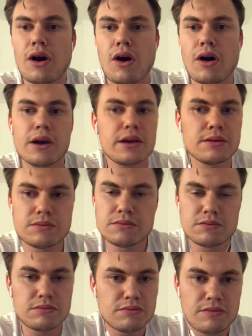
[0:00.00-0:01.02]
I
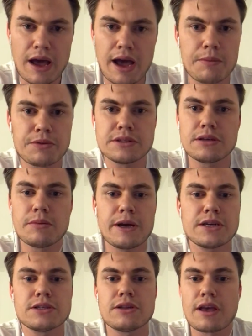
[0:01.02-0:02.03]
happily tell a
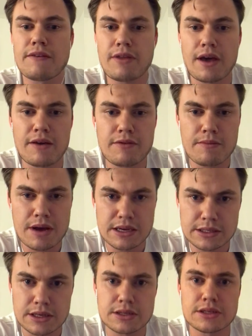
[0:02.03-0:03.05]
patient, like, if they have a
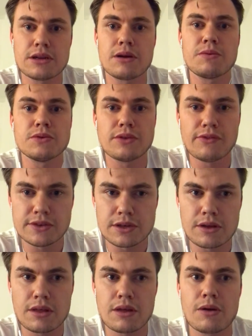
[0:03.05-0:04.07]
massage therapist,
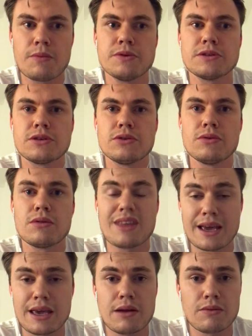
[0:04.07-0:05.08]
physiotherapist who
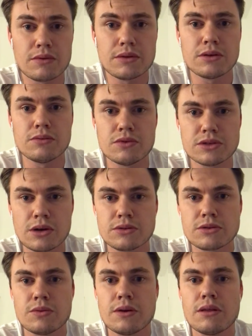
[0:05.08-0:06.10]
they get really good
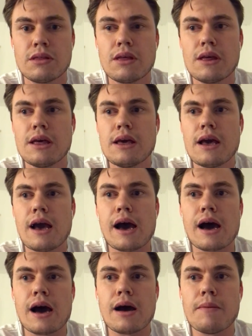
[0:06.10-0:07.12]
results with,
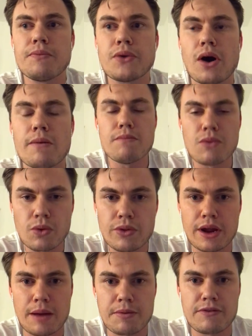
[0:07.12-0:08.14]
I'm more
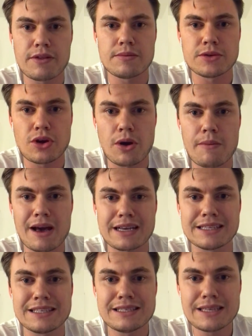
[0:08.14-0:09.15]
than happy for them to go back
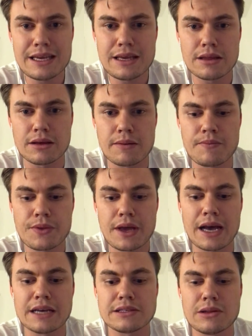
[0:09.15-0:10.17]
and see them
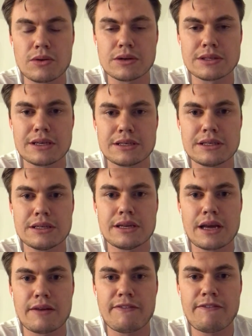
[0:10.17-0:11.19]
as long as they're sitting
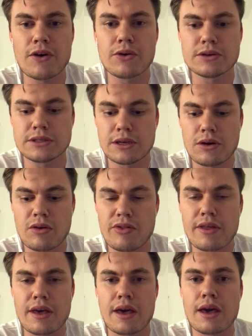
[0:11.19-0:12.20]
down and focusing
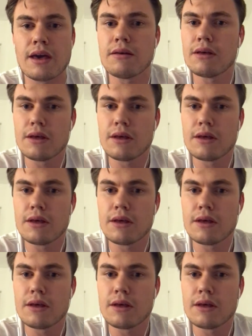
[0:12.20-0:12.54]
on their